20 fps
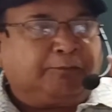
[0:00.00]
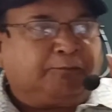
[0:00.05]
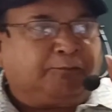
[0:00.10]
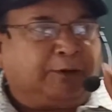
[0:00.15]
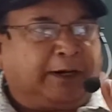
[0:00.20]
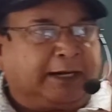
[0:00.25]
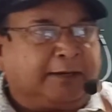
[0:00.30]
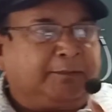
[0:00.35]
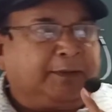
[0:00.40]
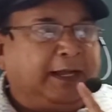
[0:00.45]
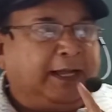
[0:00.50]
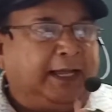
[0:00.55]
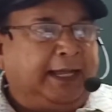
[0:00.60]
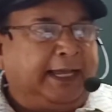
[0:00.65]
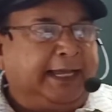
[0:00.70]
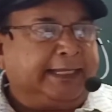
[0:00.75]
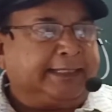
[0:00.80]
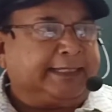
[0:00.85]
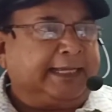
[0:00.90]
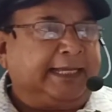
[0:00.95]
verb
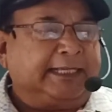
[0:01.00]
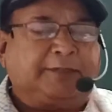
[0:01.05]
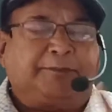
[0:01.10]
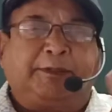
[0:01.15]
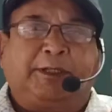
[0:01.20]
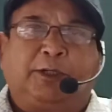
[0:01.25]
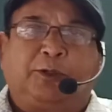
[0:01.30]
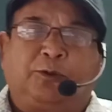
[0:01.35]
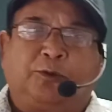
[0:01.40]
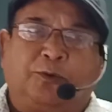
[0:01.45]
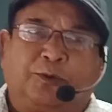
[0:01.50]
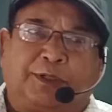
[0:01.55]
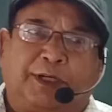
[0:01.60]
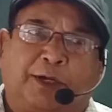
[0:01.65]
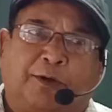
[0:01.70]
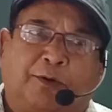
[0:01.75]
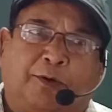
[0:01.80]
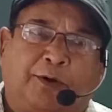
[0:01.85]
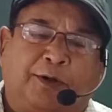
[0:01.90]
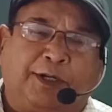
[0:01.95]
has been used
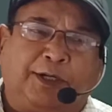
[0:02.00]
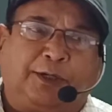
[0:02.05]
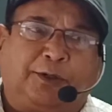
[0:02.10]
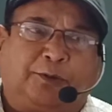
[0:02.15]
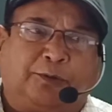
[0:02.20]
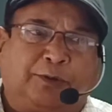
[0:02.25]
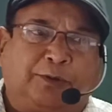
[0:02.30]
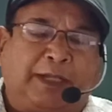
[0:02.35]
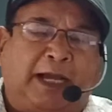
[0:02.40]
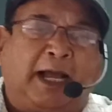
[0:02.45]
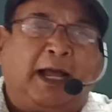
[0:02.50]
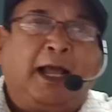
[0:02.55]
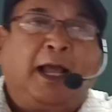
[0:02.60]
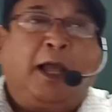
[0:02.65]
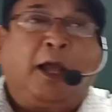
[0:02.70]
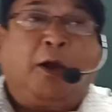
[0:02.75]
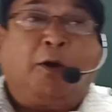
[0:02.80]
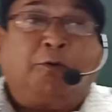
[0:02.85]
according to the